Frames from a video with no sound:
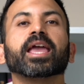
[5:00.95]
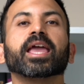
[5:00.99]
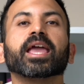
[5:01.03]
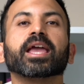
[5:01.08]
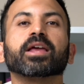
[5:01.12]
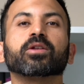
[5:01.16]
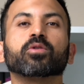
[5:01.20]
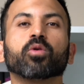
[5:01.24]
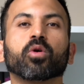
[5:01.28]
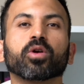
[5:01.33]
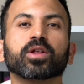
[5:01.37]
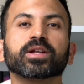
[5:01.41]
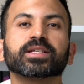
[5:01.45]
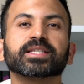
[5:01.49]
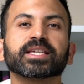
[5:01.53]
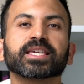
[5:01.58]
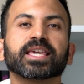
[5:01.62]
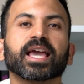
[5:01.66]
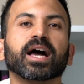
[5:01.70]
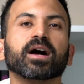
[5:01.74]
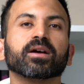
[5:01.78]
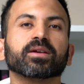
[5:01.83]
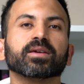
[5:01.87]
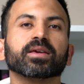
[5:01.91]
in order to
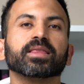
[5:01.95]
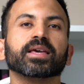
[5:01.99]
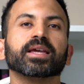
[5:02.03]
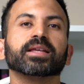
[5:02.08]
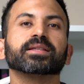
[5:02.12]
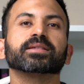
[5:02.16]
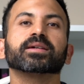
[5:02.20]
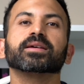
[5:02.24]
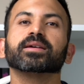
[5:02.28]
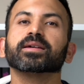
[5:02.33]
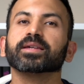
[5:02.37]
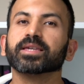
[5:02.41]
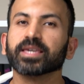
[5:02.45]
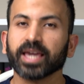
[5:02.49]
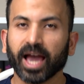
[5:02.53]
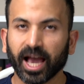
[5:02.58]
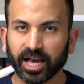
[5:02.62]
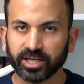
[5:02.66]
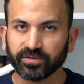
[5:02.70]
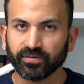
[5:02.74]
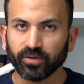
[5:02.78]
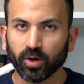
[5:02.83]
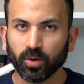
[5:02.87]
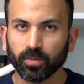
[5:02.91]
calculate
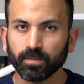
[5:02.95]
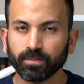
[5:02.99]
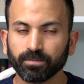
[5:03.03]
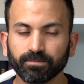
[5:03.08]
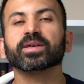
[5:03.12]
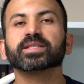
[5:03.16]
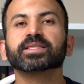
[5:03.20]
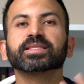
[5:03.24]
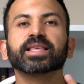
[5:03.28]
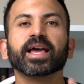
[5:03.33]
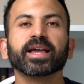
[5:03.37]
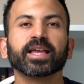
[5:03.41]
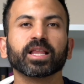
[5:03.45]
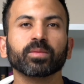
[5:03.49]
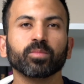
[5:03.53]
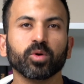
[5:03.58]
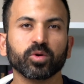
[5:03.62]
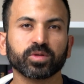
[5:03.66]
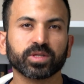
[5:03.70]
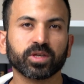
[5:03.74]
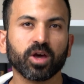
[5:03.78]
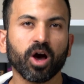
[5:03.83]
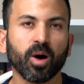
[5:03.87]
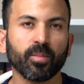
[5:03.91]
cash flow. The second
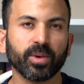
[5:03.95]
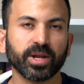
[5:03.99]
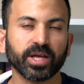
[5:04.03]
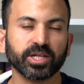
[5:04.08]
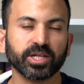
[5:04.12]
most common